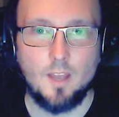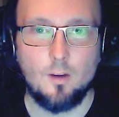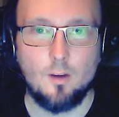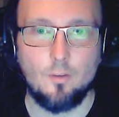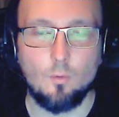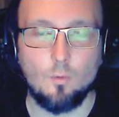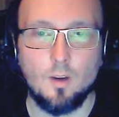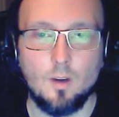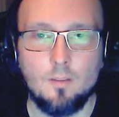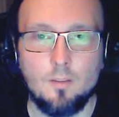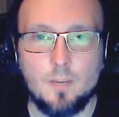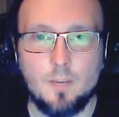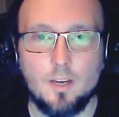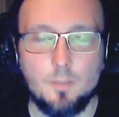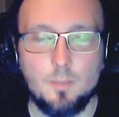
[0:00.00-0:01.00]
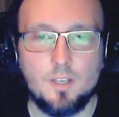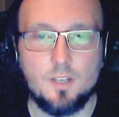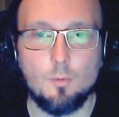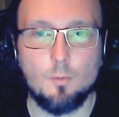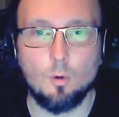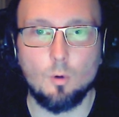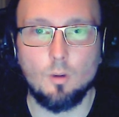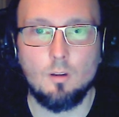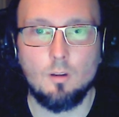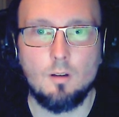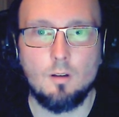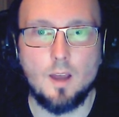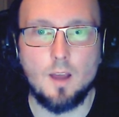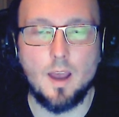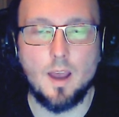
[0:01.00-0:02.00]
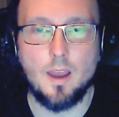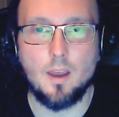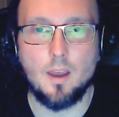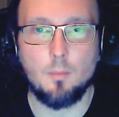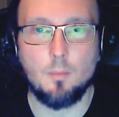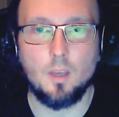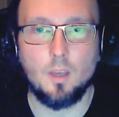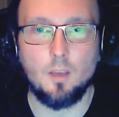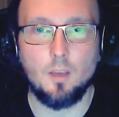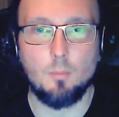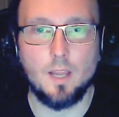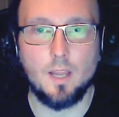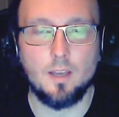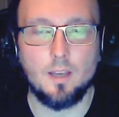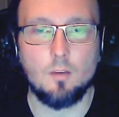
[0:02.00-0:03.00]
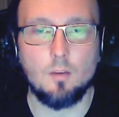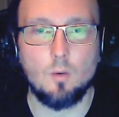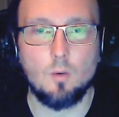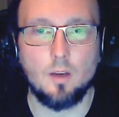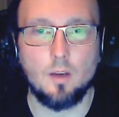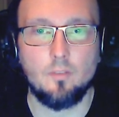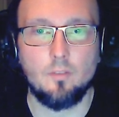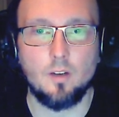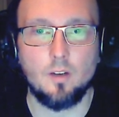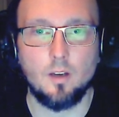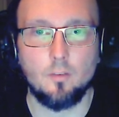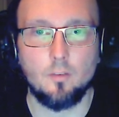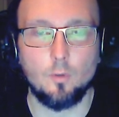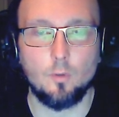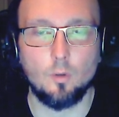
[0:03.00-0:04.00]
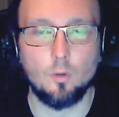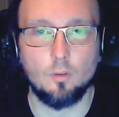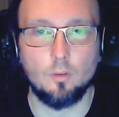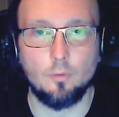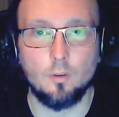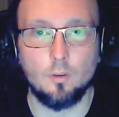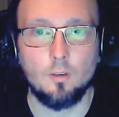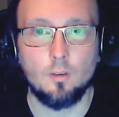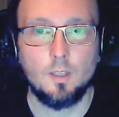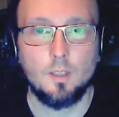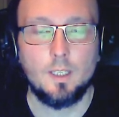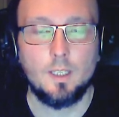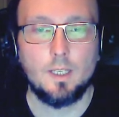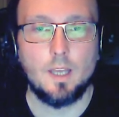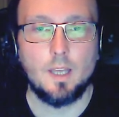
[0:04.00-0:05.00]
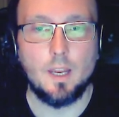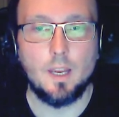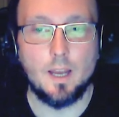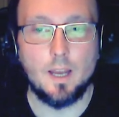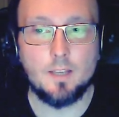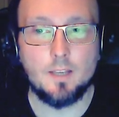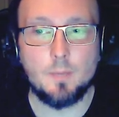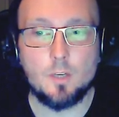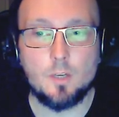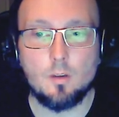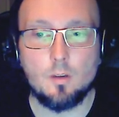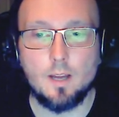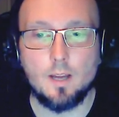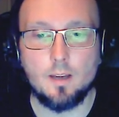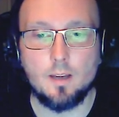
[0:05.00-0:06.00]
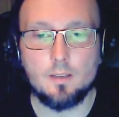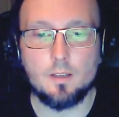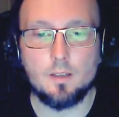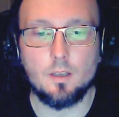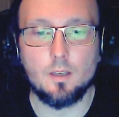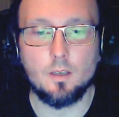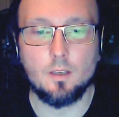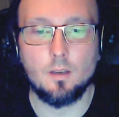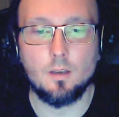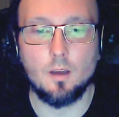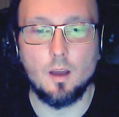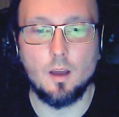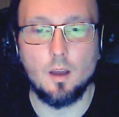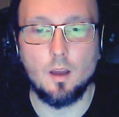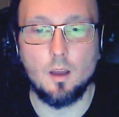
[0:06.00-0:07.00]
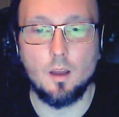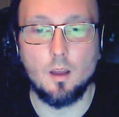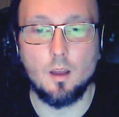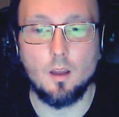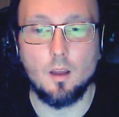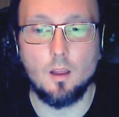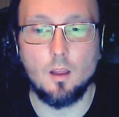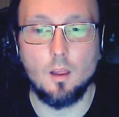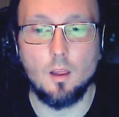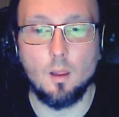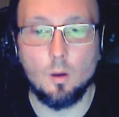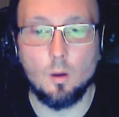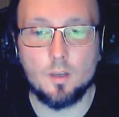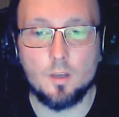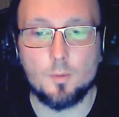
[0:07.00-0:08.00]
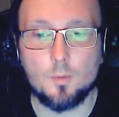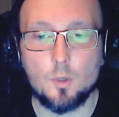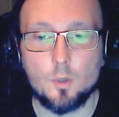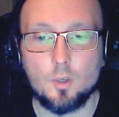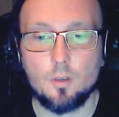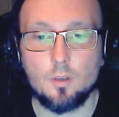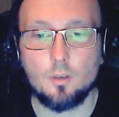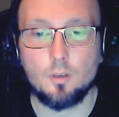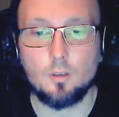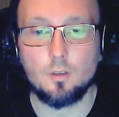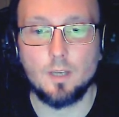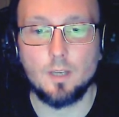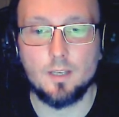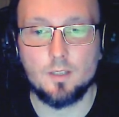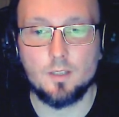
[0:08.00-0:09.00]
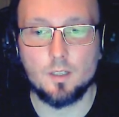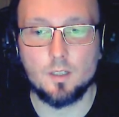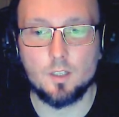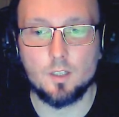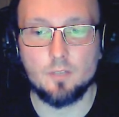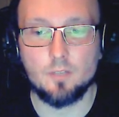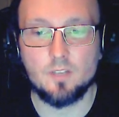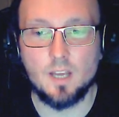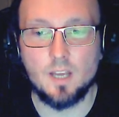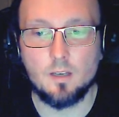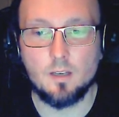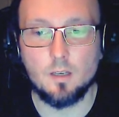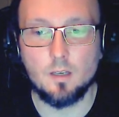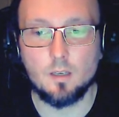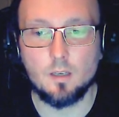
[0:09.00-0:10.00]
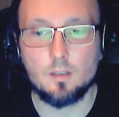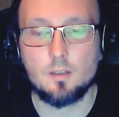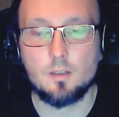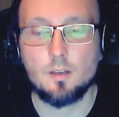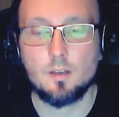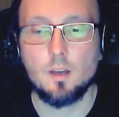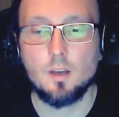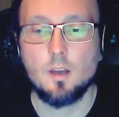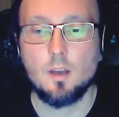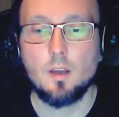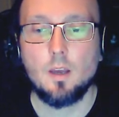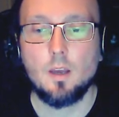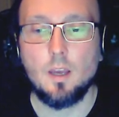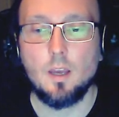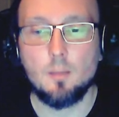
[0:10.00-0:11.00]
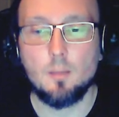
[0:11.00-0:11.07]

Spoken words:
everyone, my name is Thibaut Roland. I am a black and white fine art photographer, and I specialize in long exposure and tilt shift techniques, and